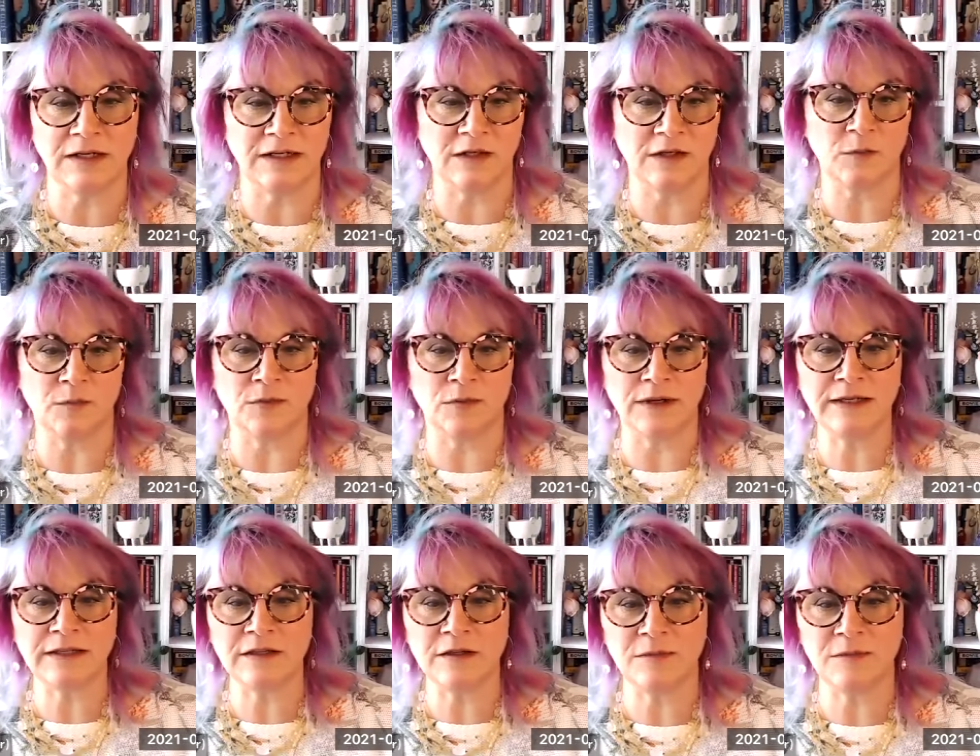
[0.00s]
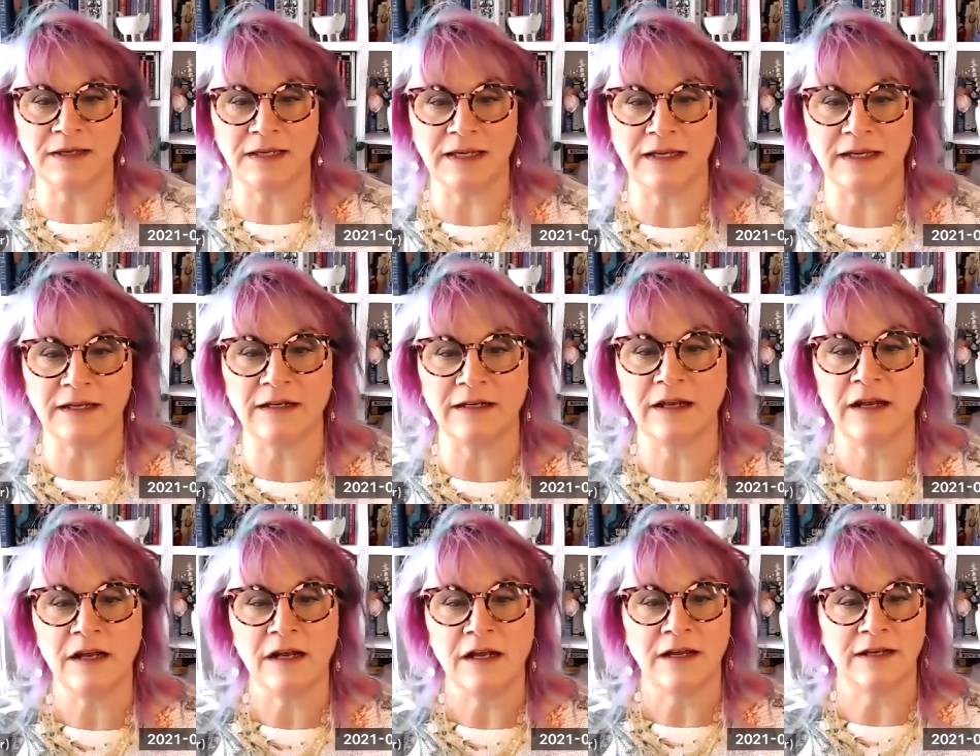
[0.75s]
You bring them in,
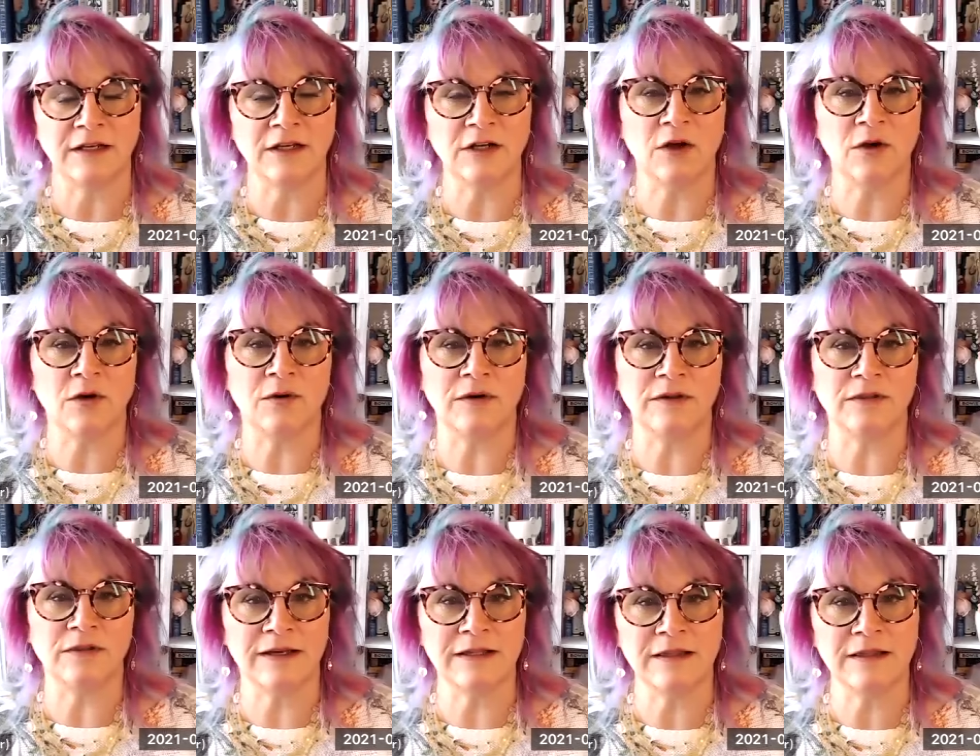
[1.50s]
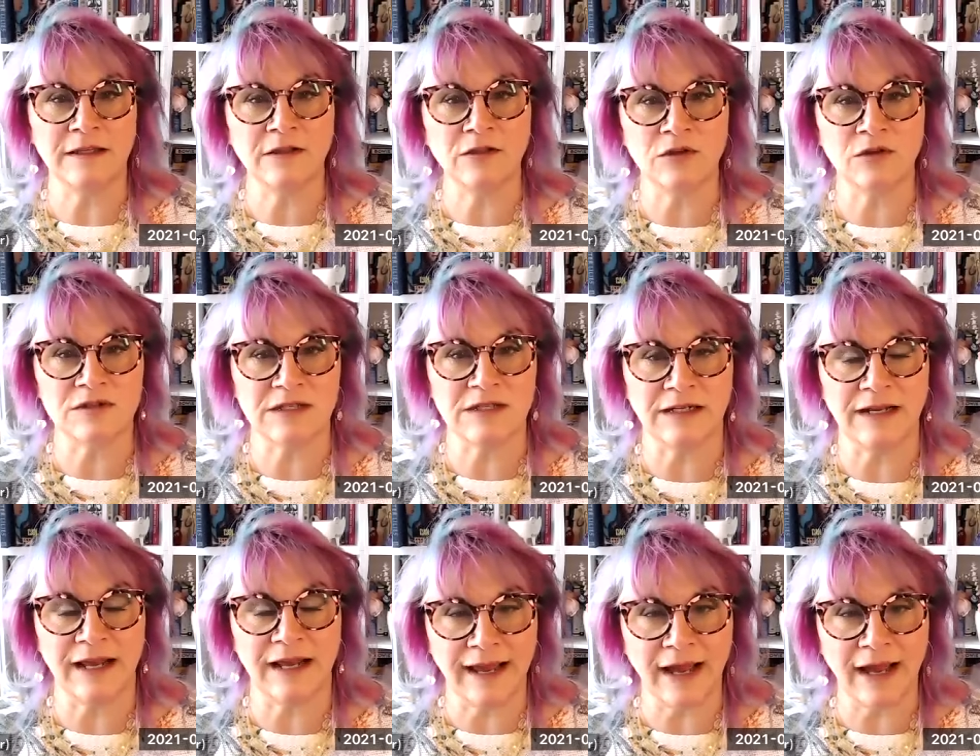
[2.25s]
you know, I think there's
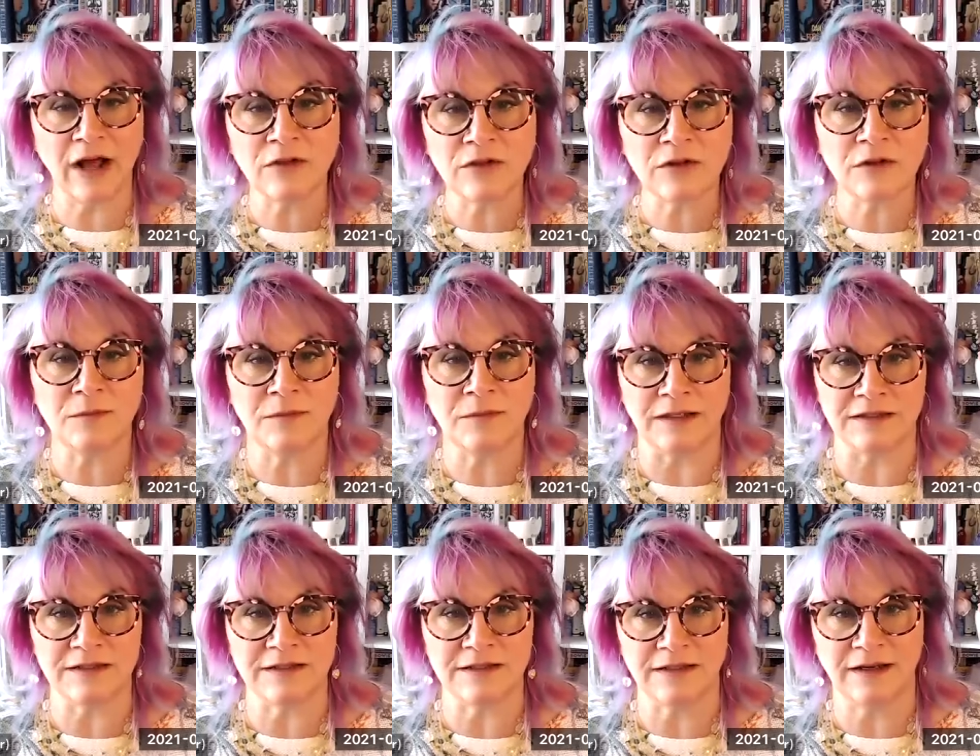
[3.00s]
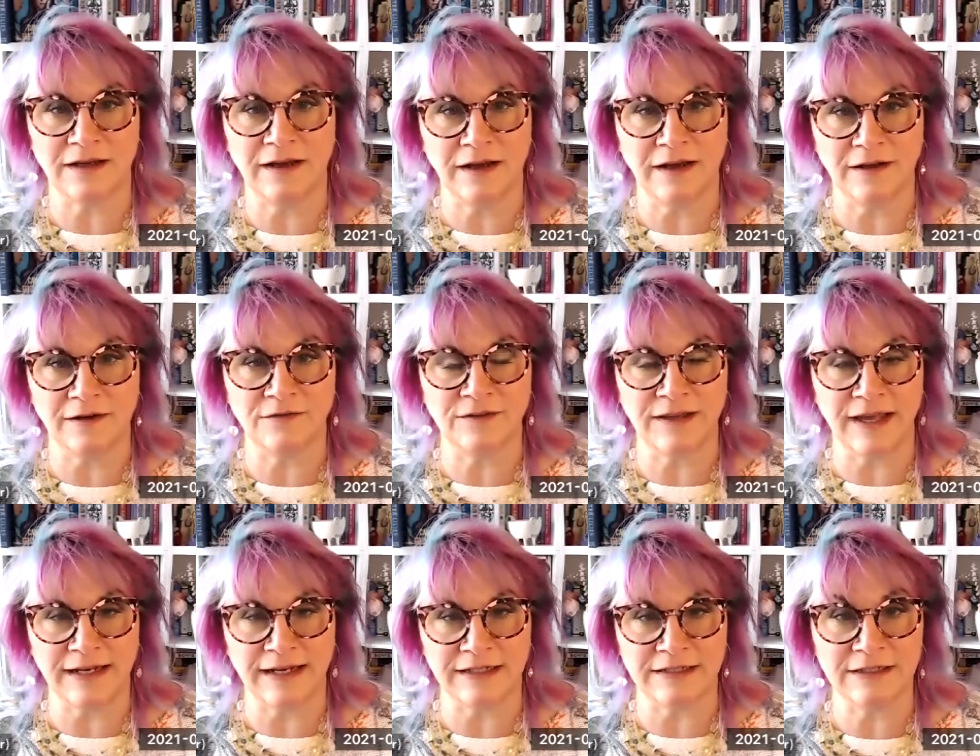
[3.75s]
an element of
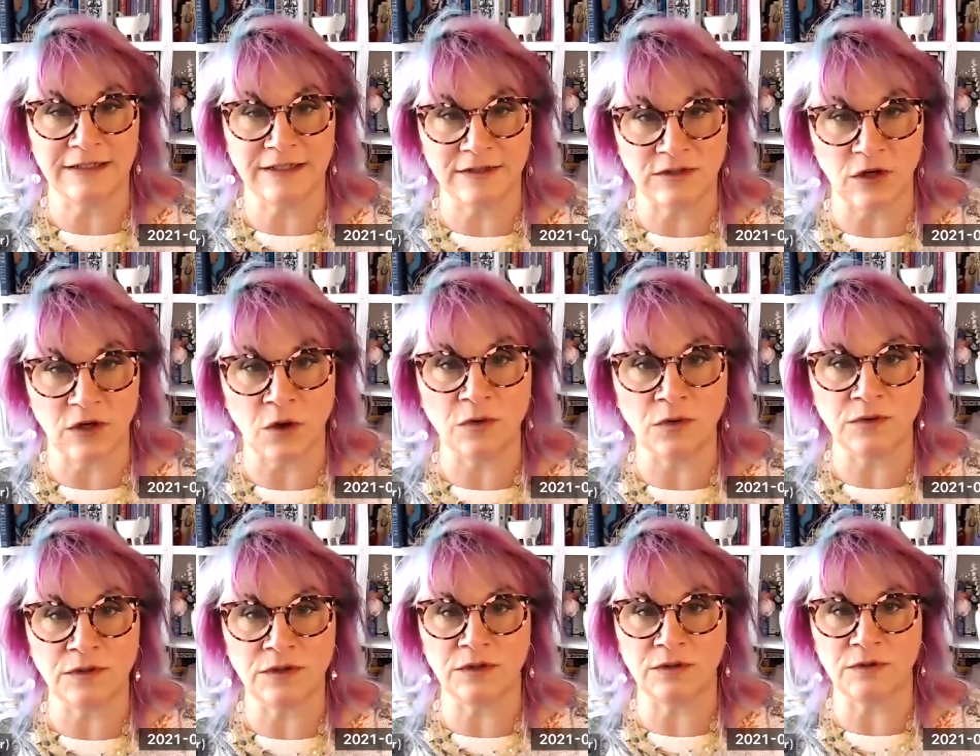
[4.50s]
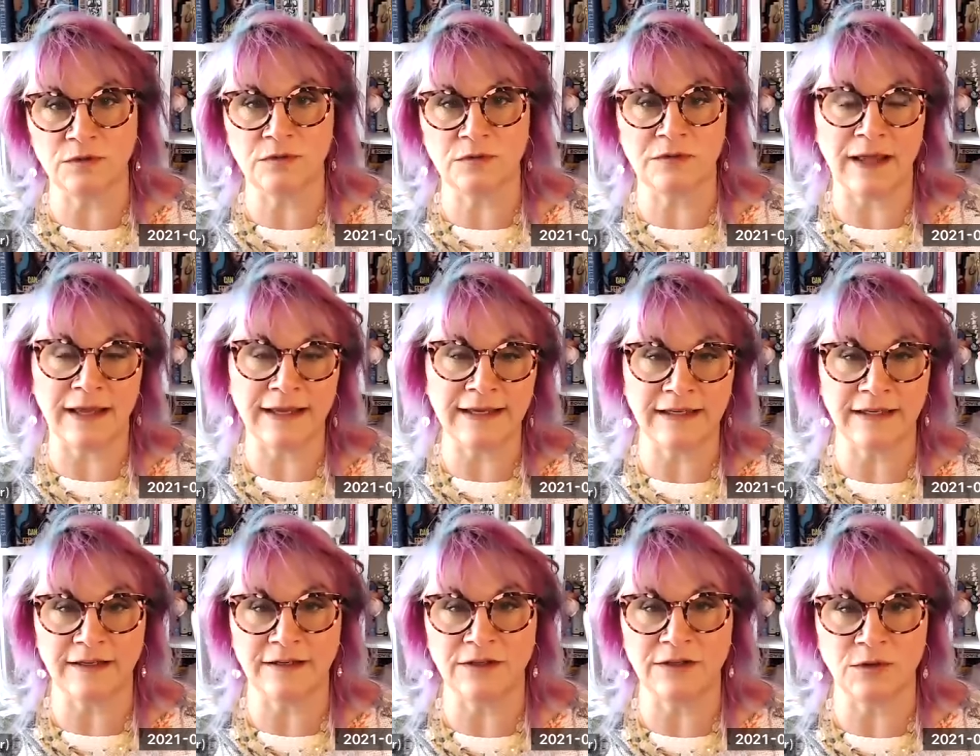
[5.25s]
getting to know you,
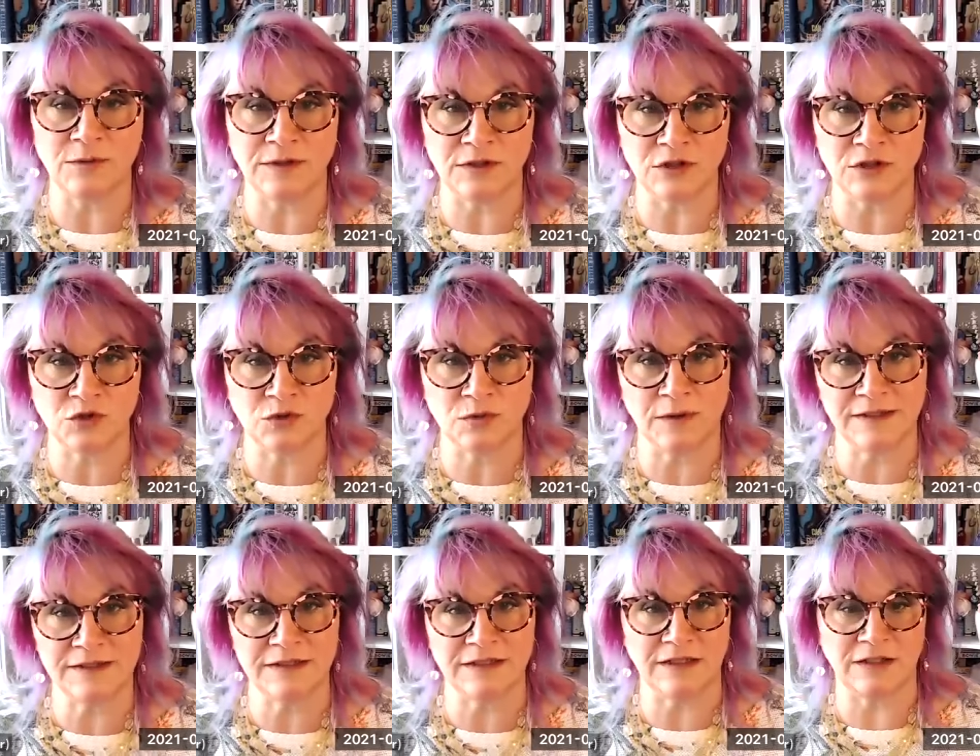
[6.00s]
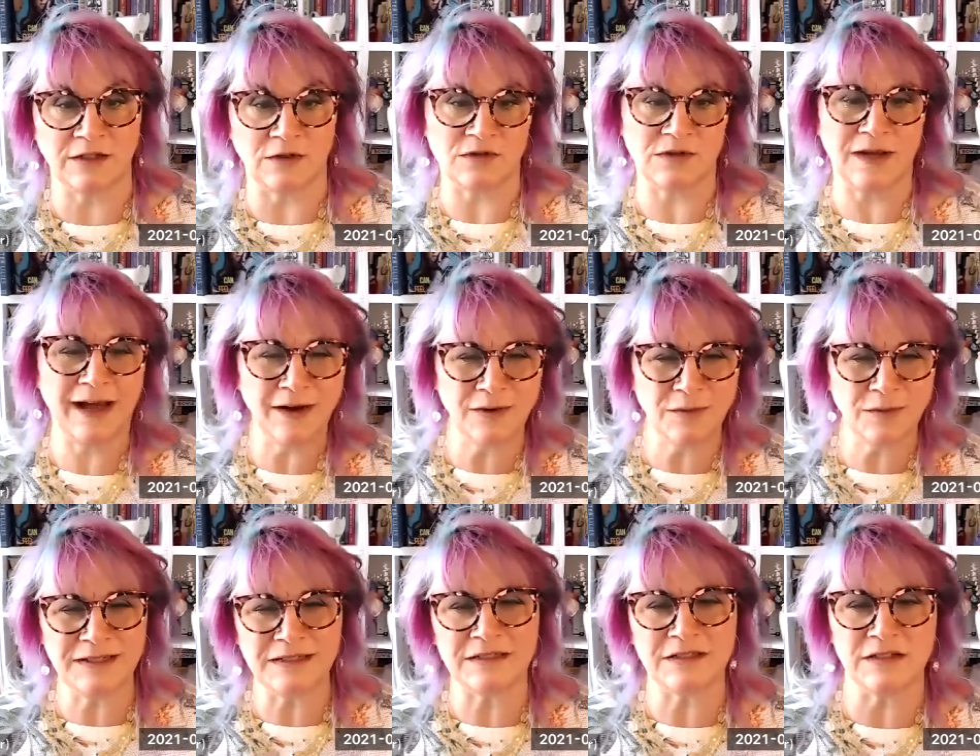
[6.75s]
liking you, and trusting you. So how do
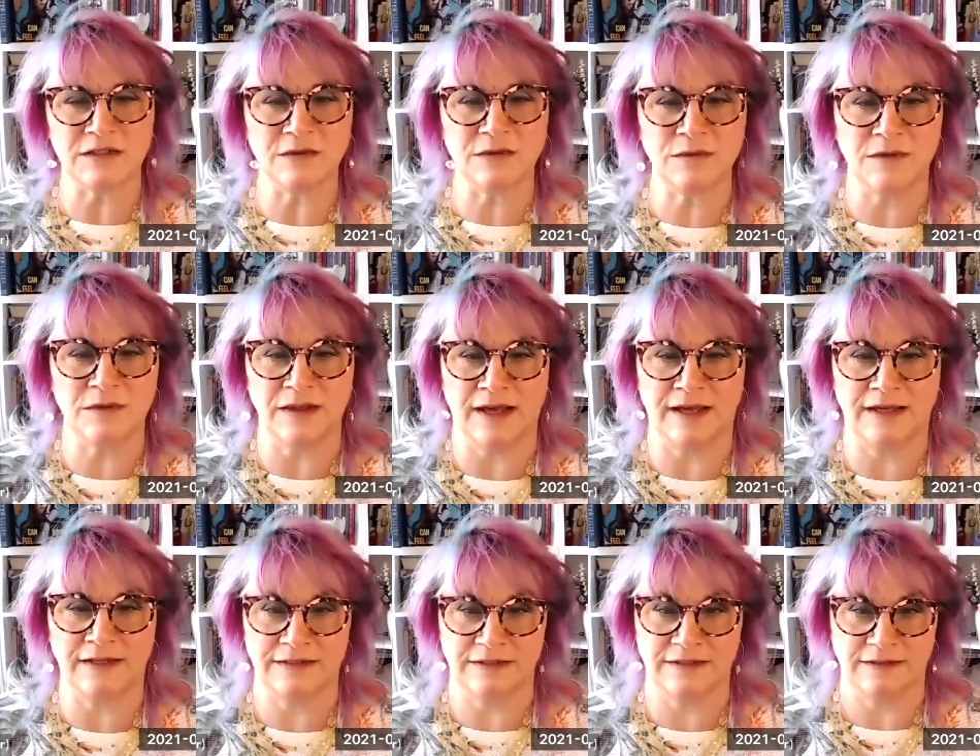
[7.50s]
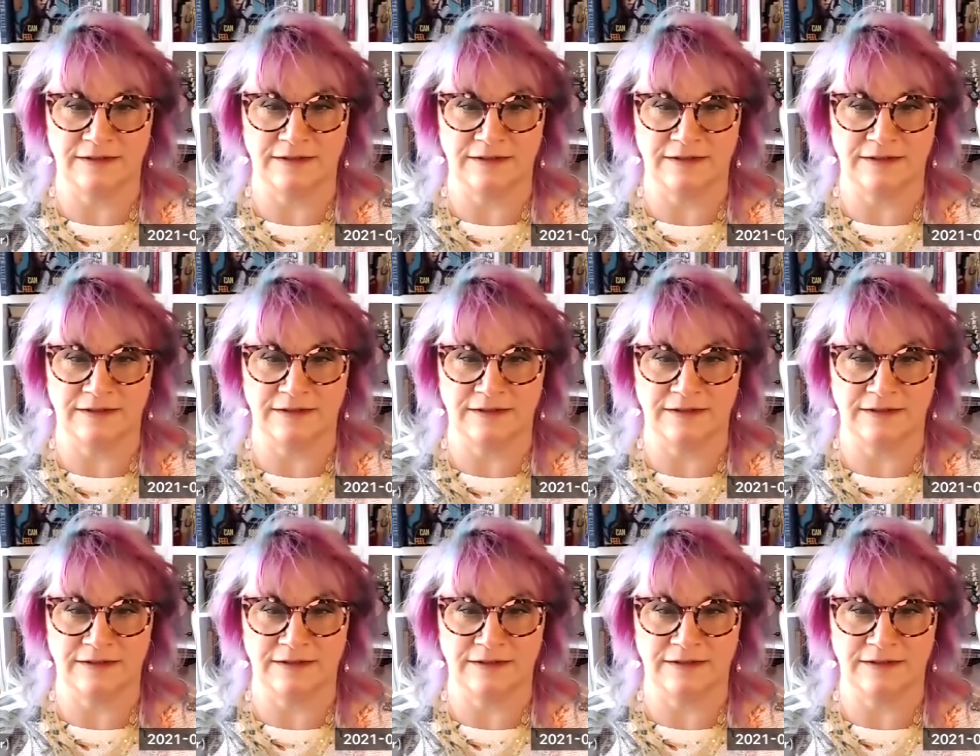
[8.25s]
we do that?